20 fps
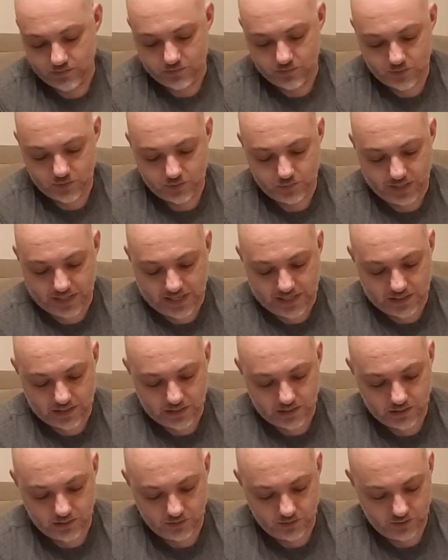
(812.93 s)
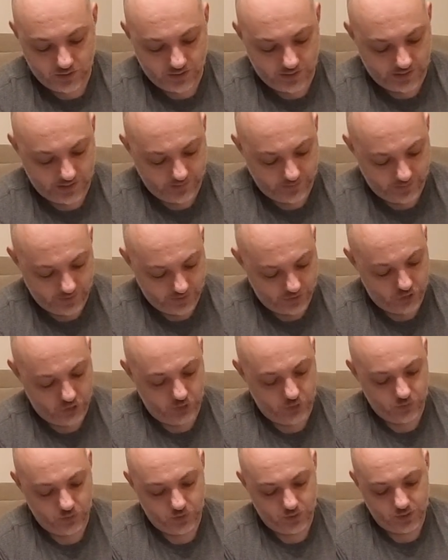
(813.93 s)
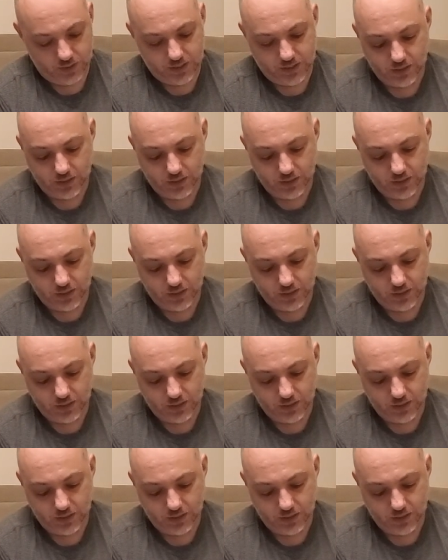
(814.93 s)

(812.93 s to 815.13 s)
spot colors that have been chosen